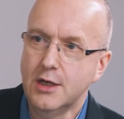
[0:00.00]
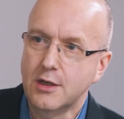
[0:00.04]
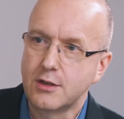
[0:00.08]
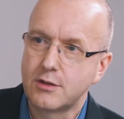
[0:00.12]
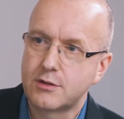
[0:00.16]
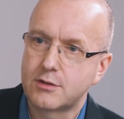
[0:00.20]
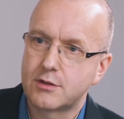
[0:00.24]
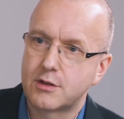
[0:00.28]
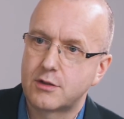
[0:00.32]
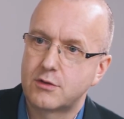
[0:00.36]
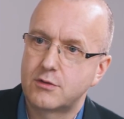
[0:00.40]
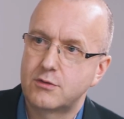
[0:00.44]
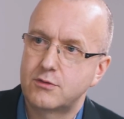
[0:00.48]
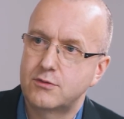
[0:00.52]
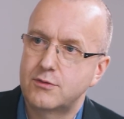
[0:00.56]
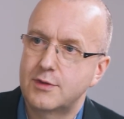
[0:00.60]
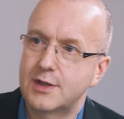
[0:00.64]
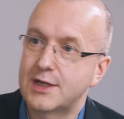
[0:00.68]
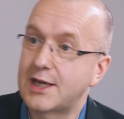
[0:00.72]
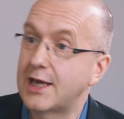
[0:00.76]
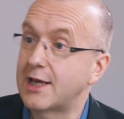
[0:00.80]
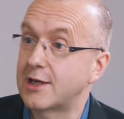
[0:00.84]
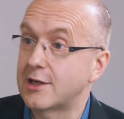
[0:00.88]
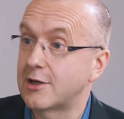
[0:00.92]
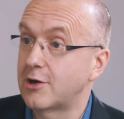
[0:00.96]
So
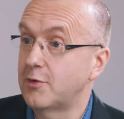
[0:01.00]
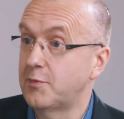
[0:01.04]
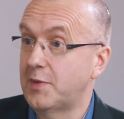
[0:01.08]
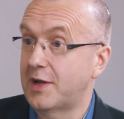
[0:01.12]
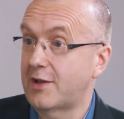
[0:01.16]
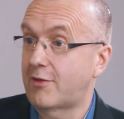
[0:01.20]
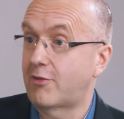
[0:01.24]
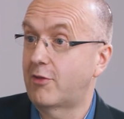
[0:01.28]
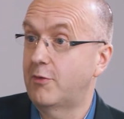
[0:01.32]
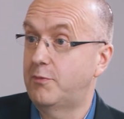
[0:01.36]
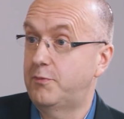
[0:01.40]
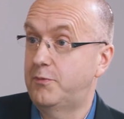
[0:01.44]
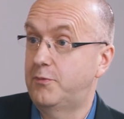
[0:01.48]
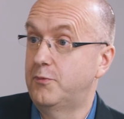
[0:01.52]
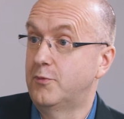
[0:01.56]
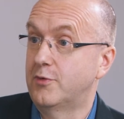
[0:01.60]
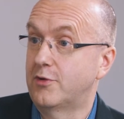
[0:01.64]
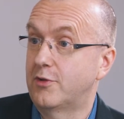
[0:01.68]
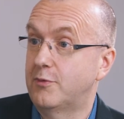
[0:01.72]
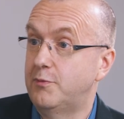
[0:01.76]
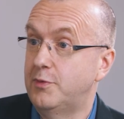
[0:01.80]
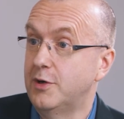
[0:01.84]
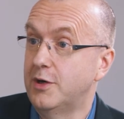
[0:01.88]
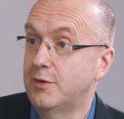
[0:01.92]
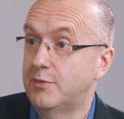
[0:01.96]
again, going back to
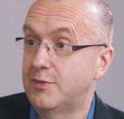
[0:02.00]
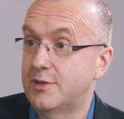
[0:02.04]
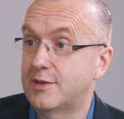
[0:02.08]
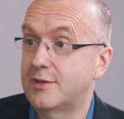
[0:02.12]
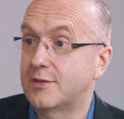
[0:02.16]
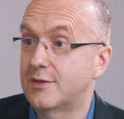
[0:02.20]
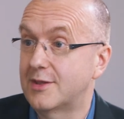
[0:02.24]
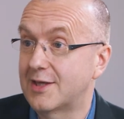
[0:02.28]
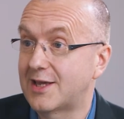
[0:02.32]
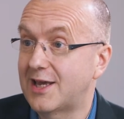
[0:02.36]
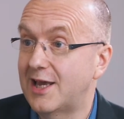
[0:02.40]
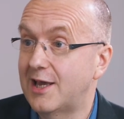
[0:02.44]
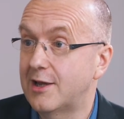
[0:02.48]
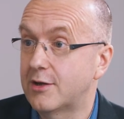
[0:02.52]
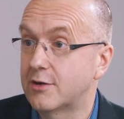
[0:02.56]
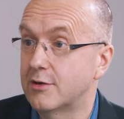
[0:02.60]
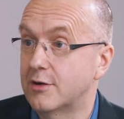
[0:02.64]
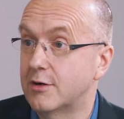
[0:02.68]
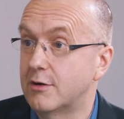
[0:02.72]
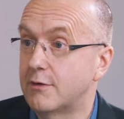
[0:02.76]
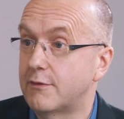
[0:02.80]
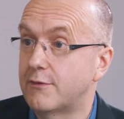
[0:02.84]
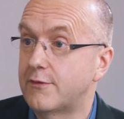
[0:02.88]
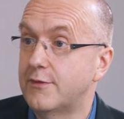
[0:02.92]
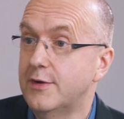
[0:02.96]
one of the purposes of the
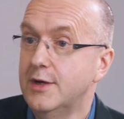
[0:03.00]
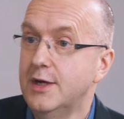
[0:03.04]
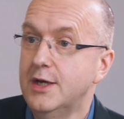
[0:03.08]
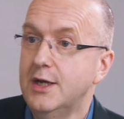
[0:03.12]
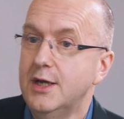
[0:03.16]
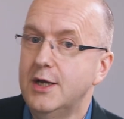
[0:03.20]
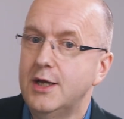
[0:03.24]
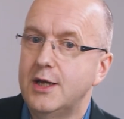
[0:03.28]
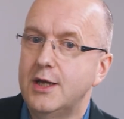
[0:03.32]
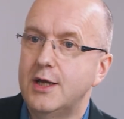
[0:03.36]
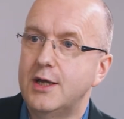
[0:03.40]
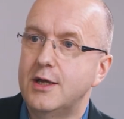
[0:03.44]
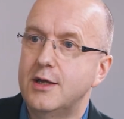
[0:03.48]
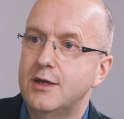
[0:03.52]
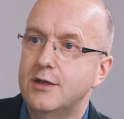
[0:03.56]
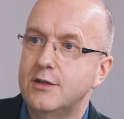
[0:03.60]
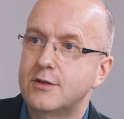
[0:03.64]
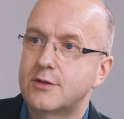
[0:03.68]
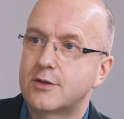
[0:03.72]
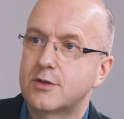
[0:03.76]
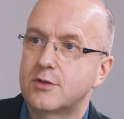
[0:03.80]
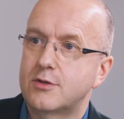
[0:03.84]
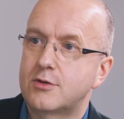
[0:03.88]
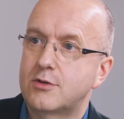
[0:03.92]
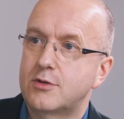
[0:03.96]
kickoff
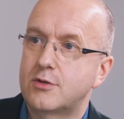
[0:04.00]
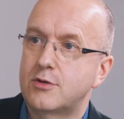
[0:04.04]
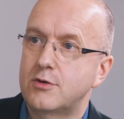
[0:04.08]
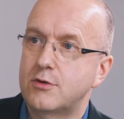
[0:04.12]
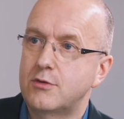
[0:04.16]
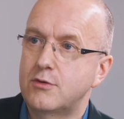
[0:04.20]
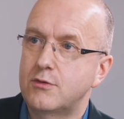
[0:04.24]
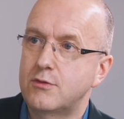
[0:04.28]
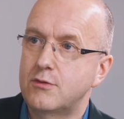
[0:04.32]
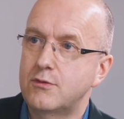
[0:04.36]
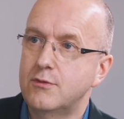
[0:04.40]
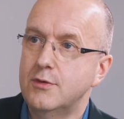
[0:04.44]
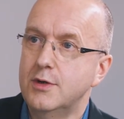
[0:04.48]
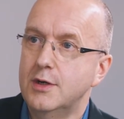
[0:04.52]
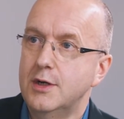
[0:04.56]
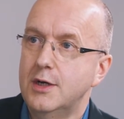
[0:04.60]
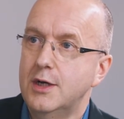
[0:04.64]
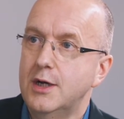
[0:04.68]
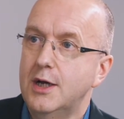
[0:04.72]
is to,